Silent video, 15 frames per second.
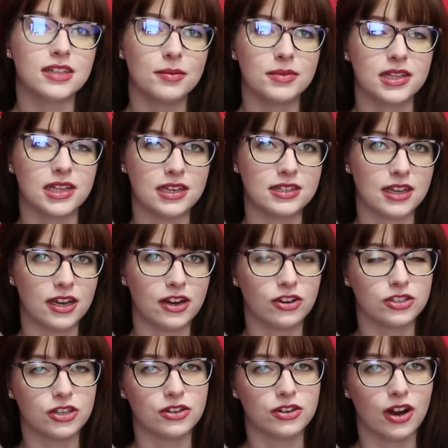some of these I
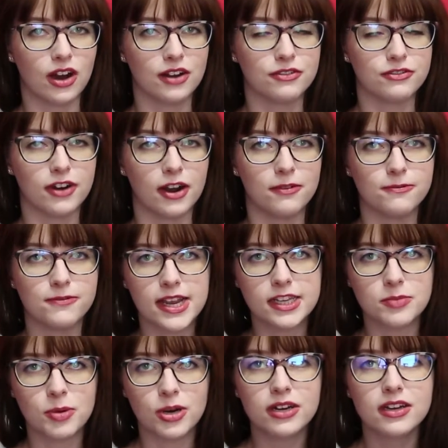also got from
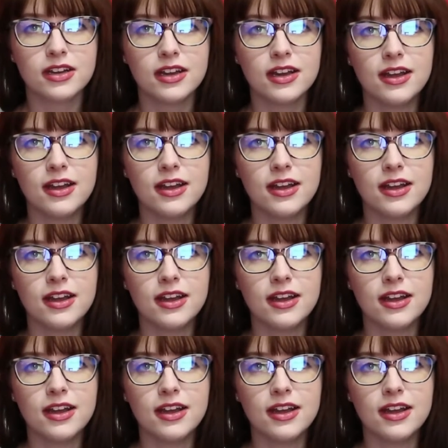Facebook.